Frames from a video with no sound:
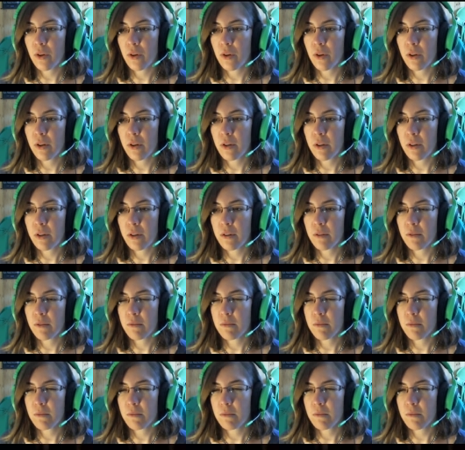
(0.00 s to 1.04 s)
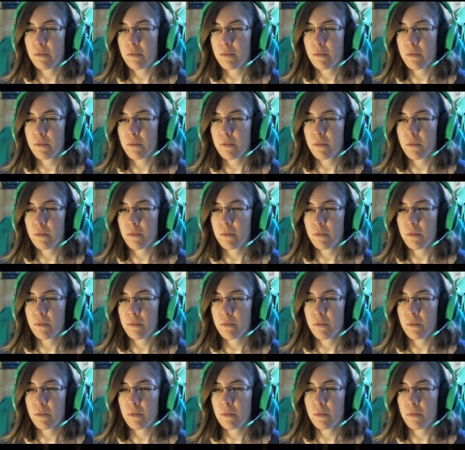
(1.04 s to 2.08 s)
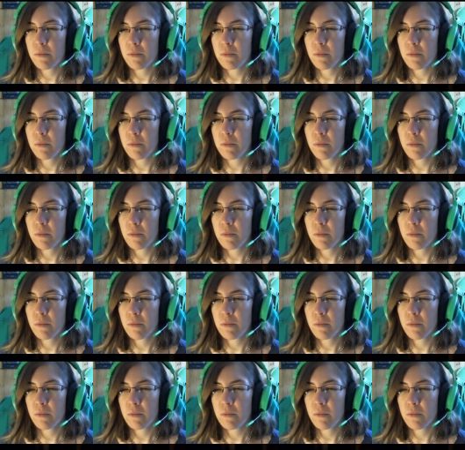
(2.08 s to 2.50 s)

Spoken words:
Nobody speaks.